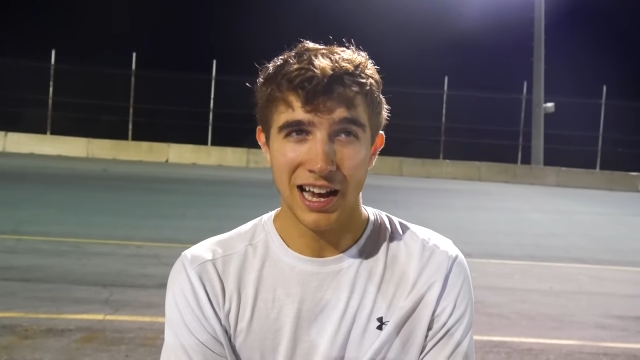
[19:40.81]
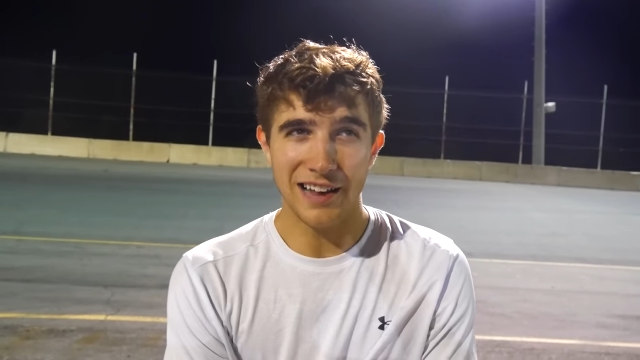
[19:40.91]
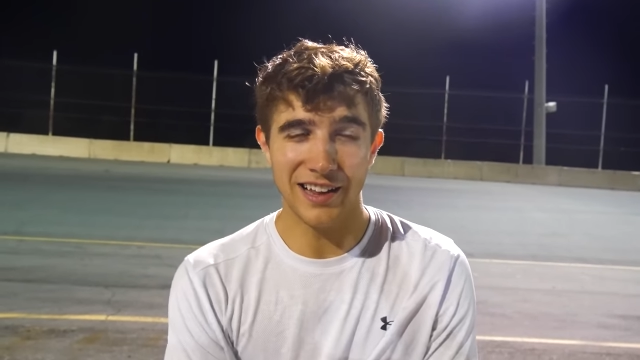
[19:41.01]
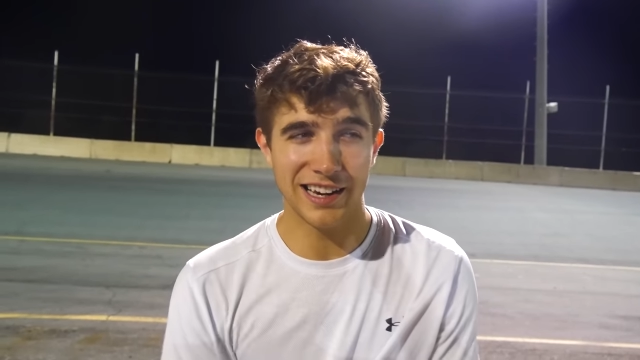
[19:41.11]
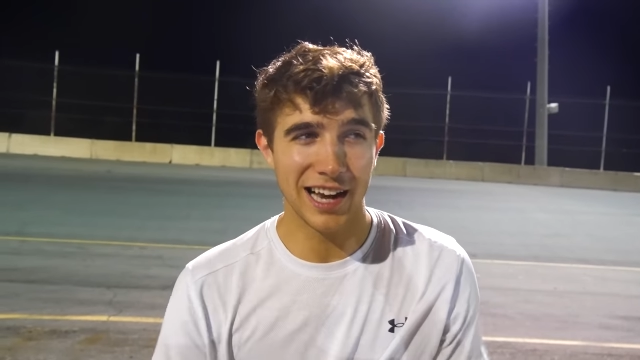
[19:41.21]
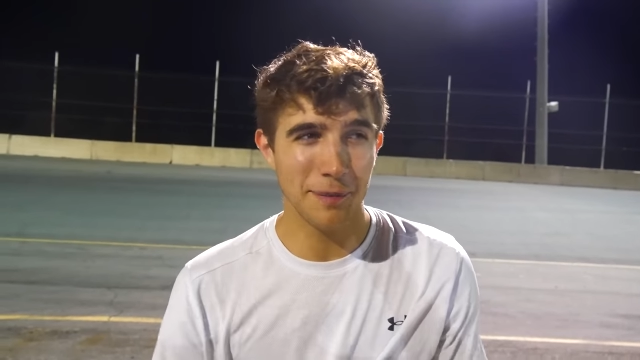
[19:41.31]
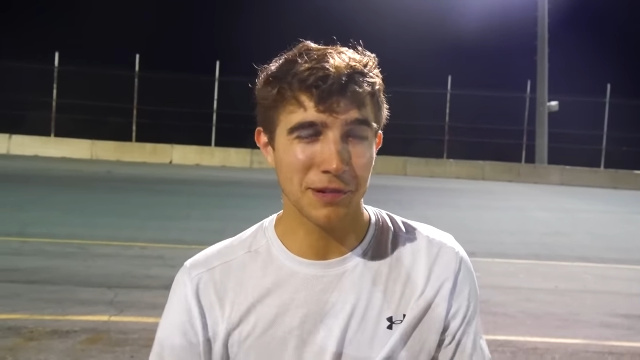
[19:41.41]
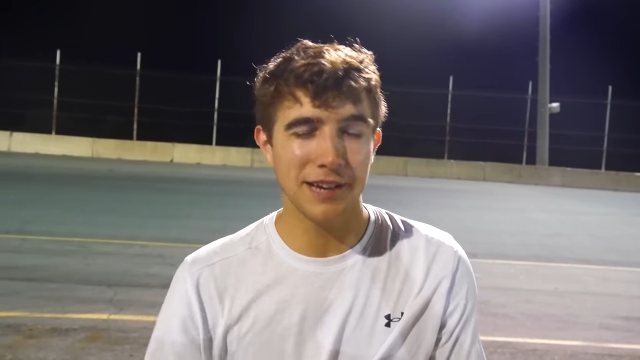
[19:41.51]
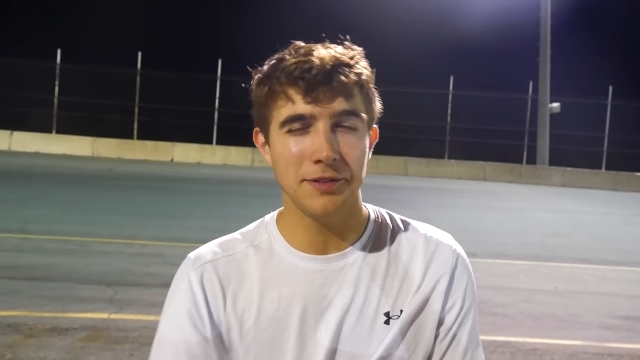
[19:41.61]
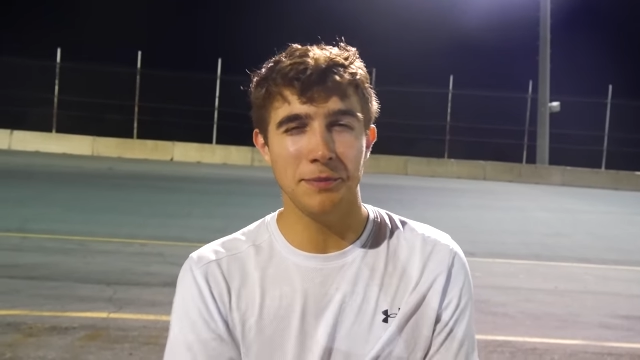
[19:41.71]
and they kept
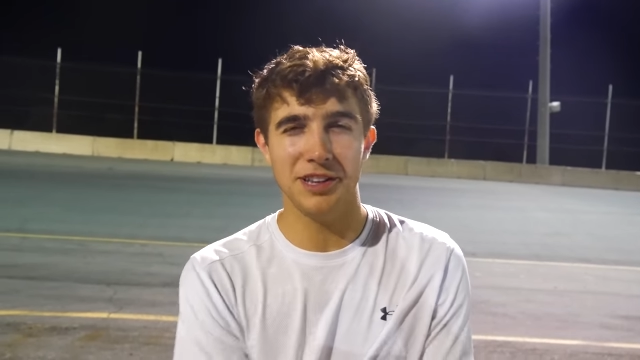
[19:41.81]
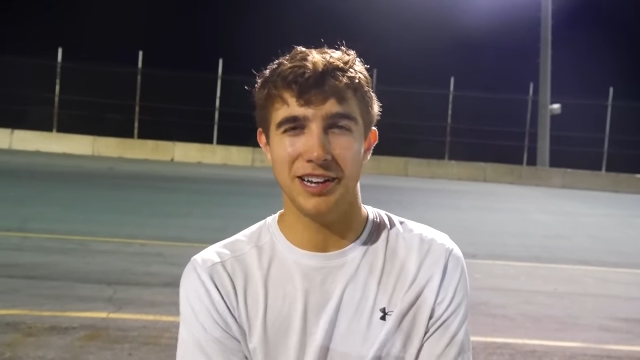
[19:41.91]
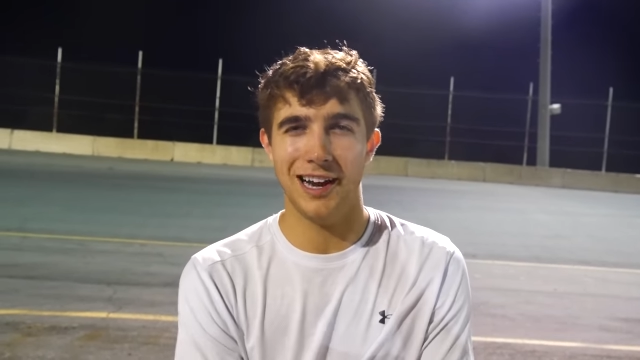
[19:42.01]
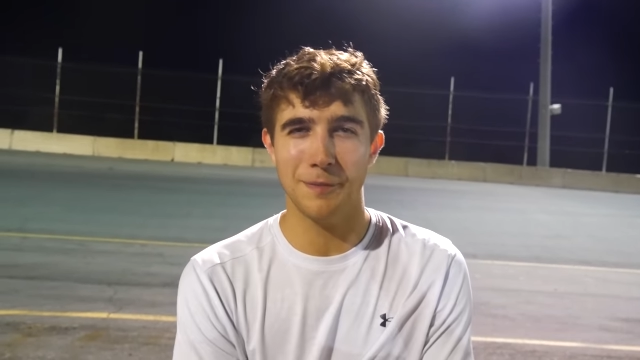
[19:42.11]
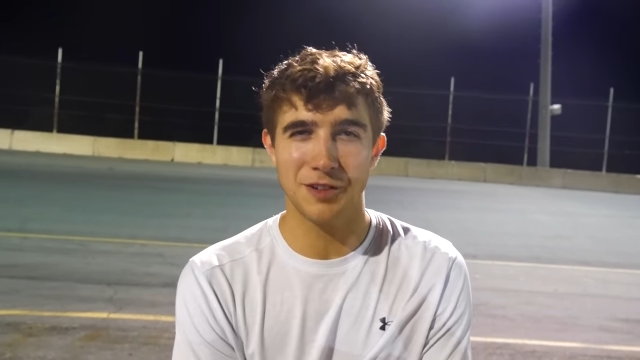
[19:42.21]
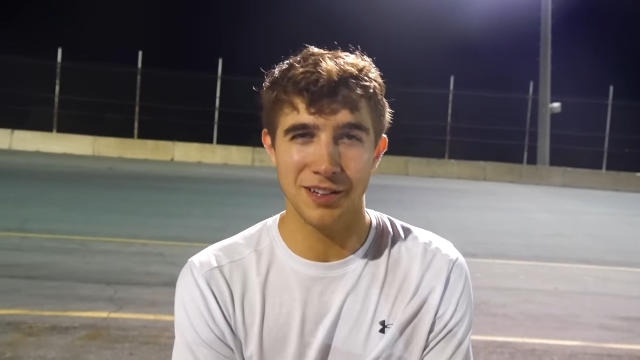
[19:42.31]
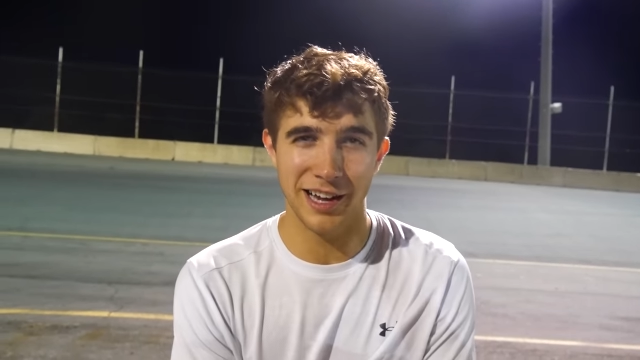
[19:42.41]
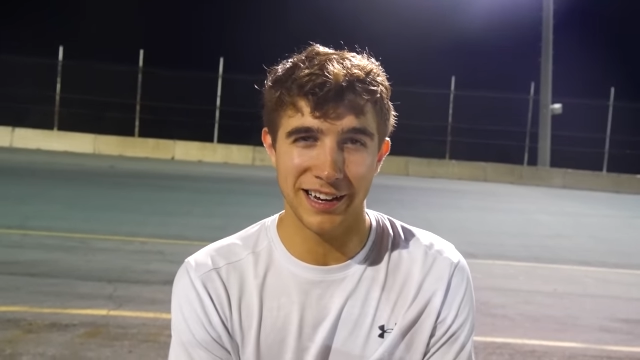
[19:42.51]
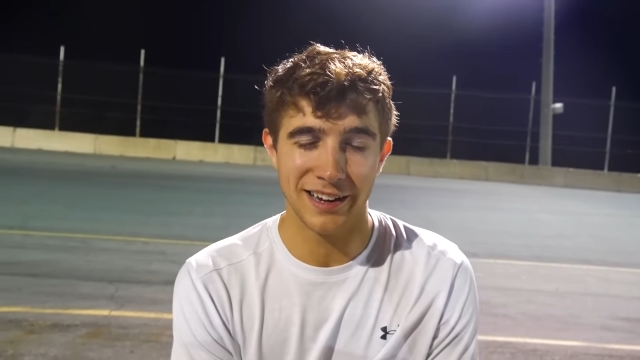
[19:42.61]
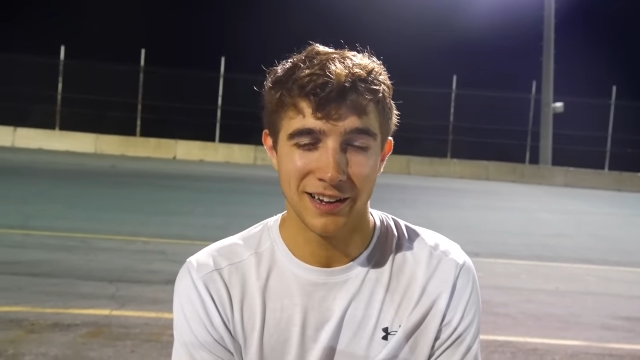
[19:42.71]
giving me the option
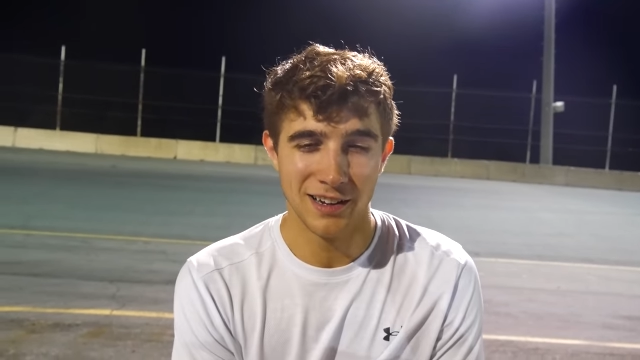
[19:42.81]
like